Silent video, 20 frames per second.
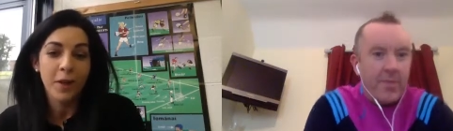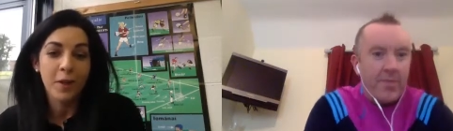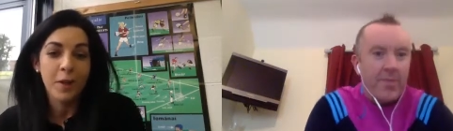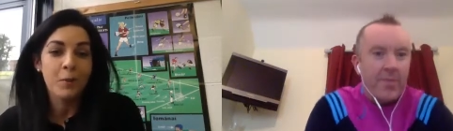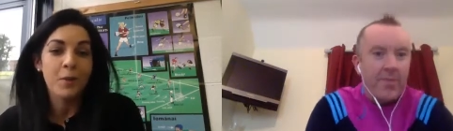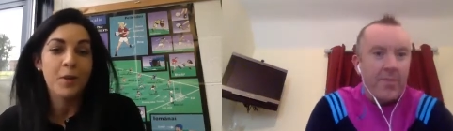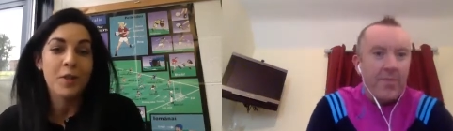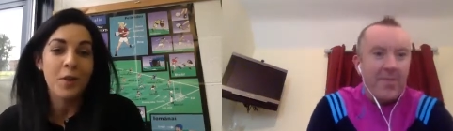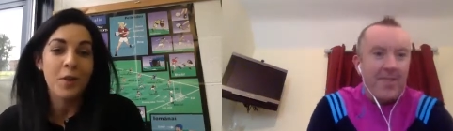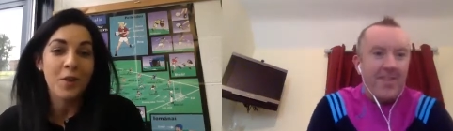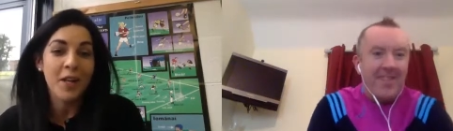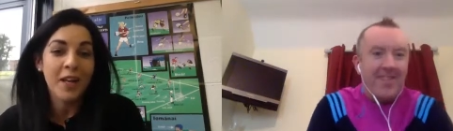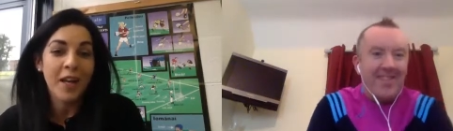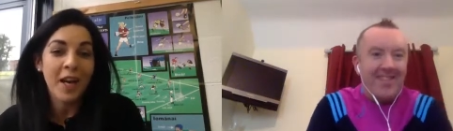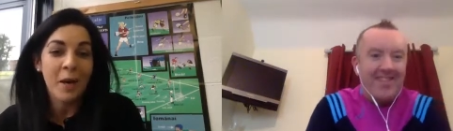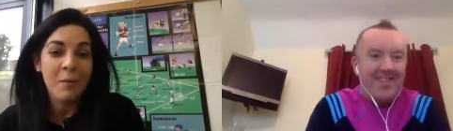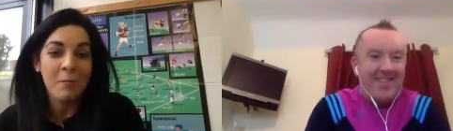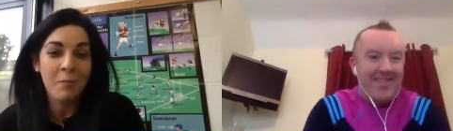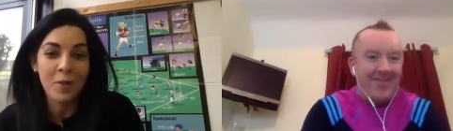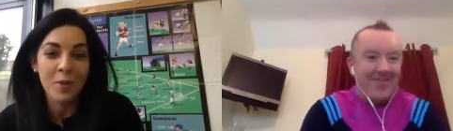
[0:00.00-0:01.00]
Speaker 1: we certainly
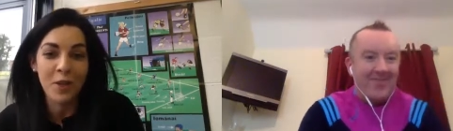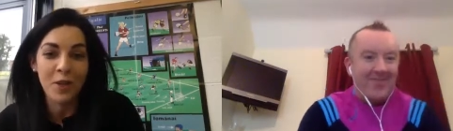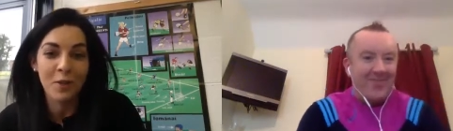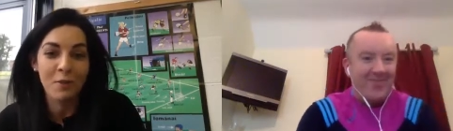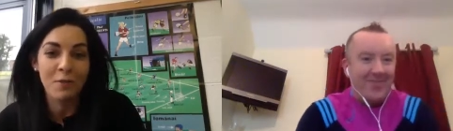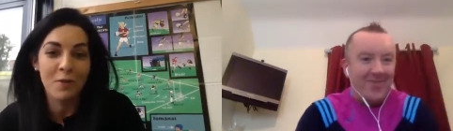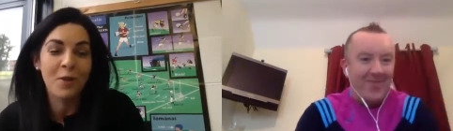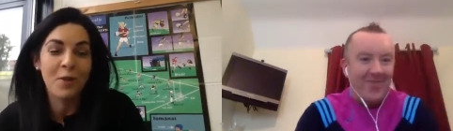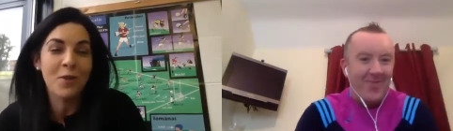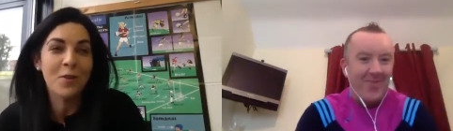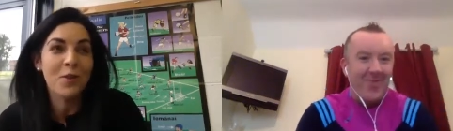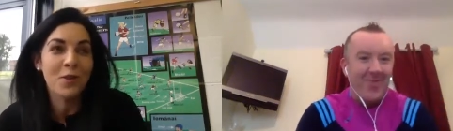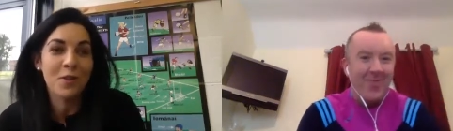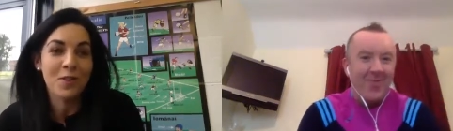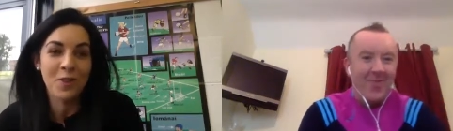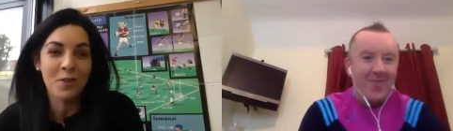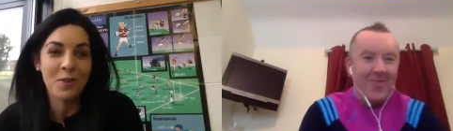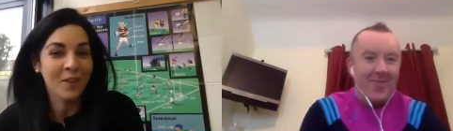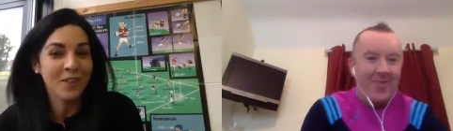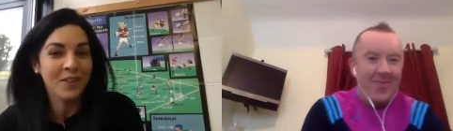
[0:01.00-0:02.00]
can't predict the future,
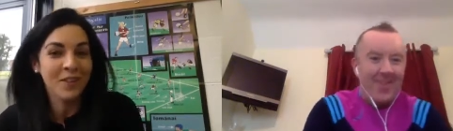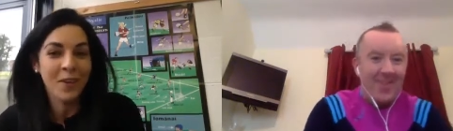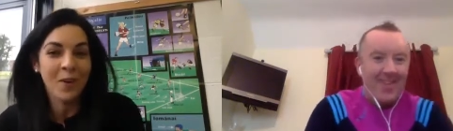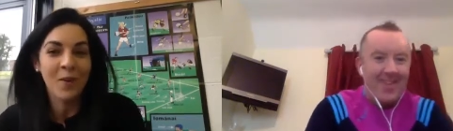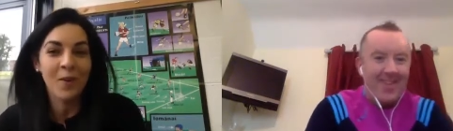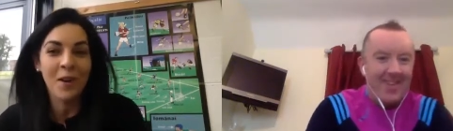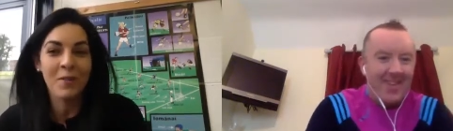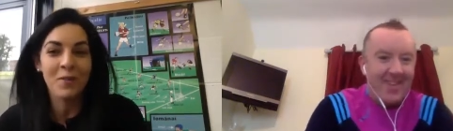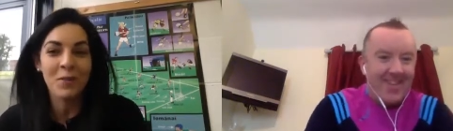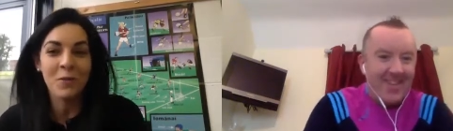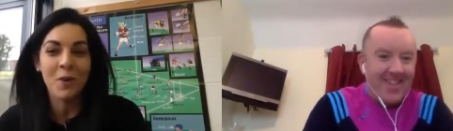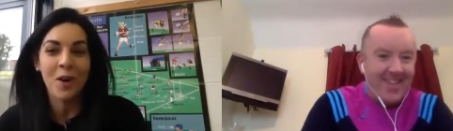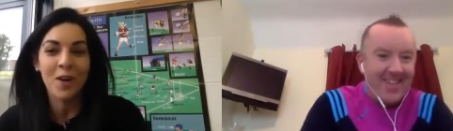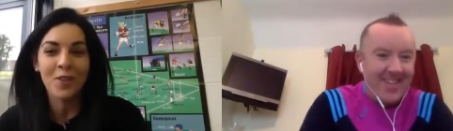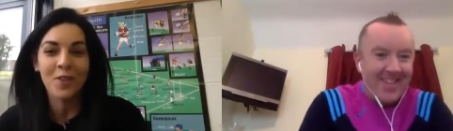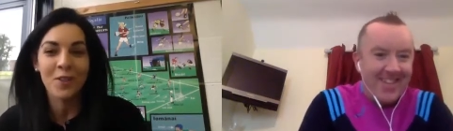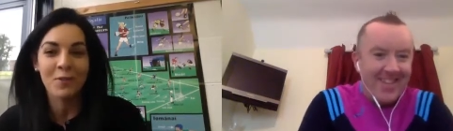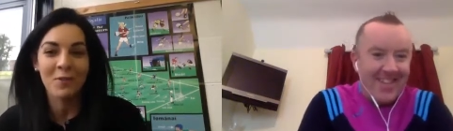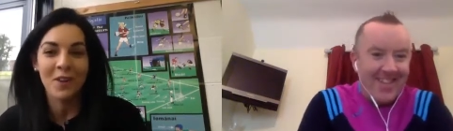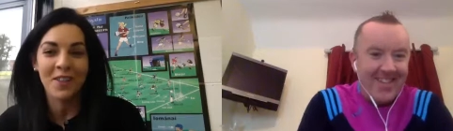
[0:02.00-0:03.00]
so if they're going to have to watch
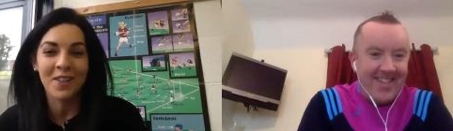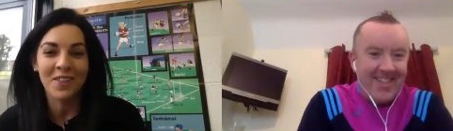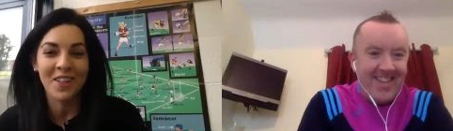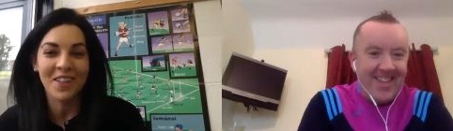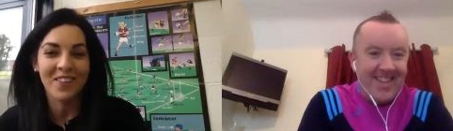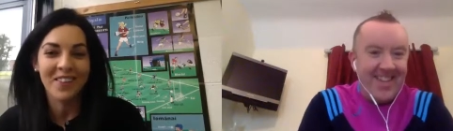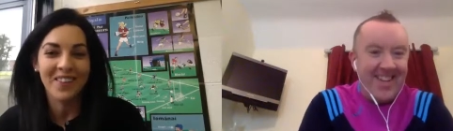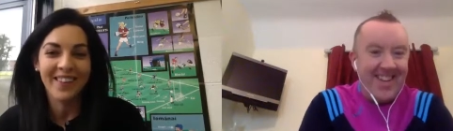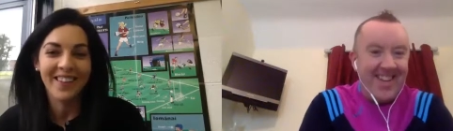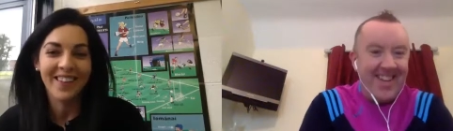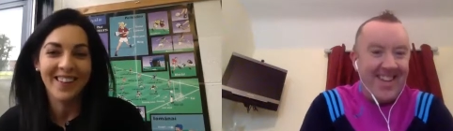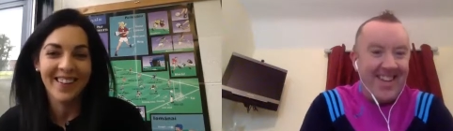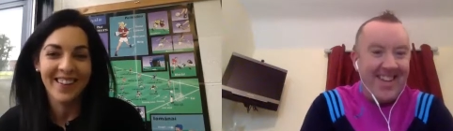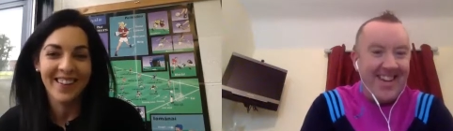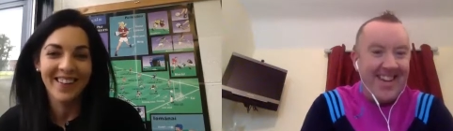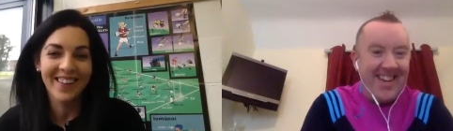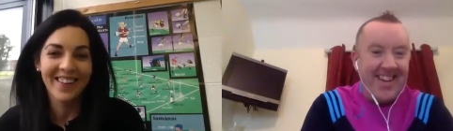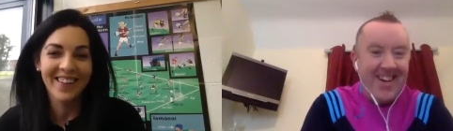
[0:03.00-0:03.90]
it to find out.